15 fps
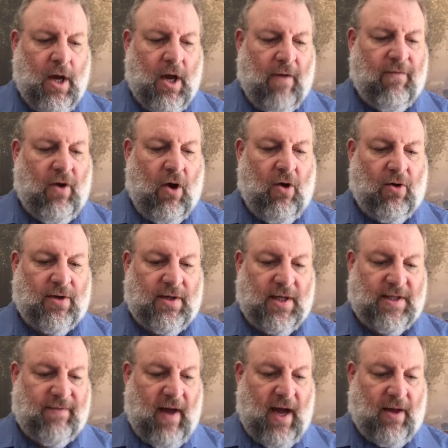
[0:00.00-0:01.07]
Of course, his
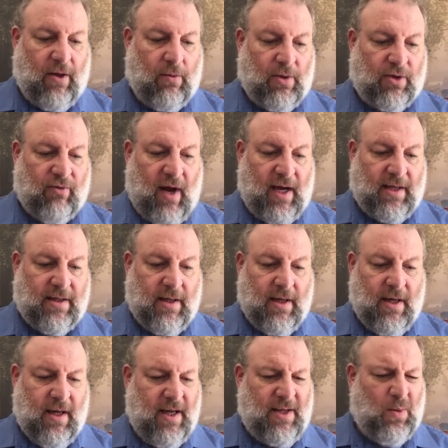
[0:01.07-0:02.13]
father was right.
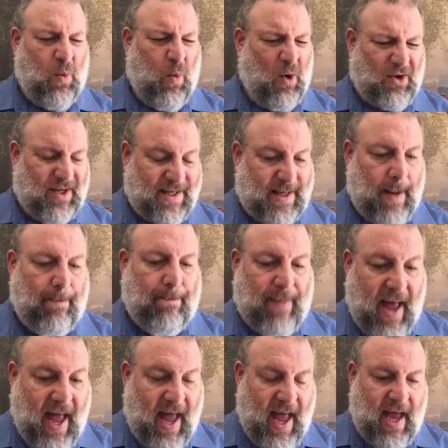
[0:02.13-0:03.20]
This wasn't a
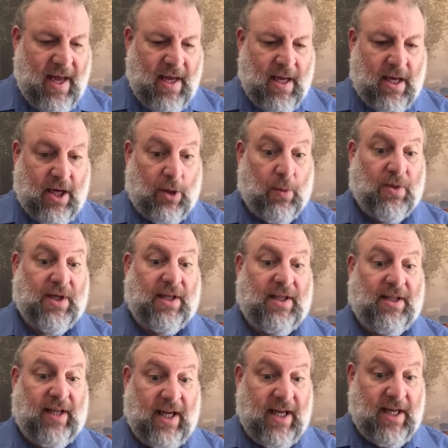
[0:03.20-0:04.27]
bear, it was a
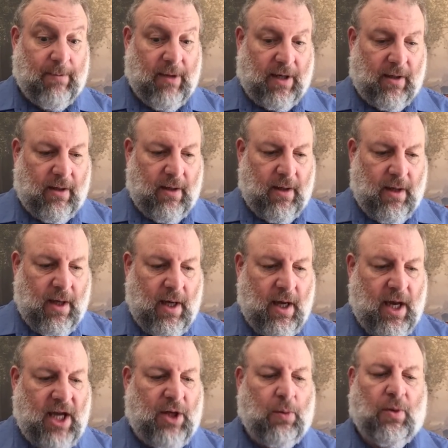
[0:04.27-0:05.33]
demon.
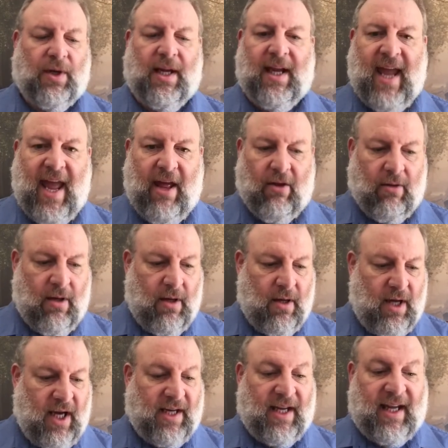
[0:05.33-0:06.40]
It would kill
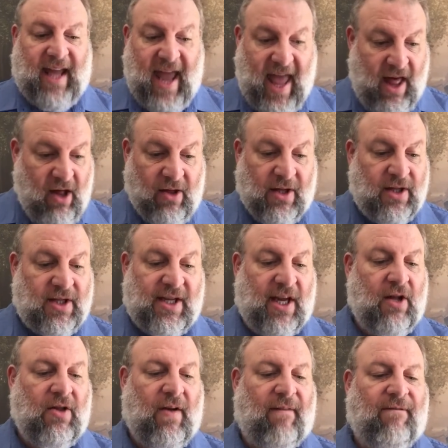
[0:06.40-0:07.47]
and kill
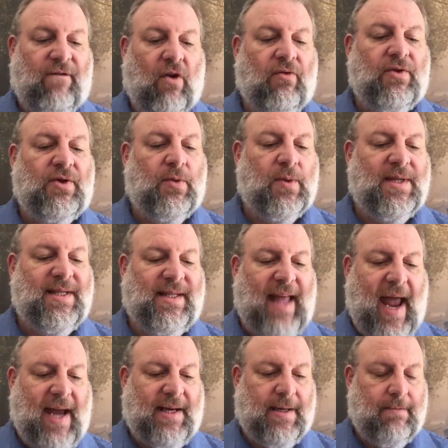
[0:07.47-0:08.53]
until the forest was
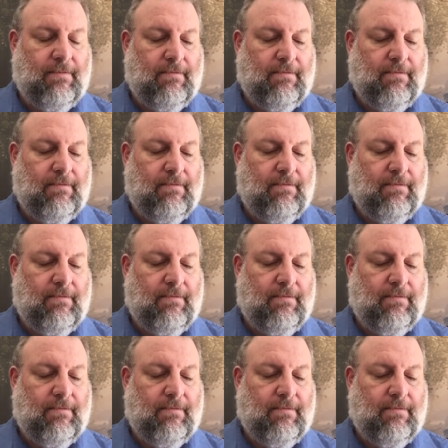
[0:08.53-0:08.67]
dead.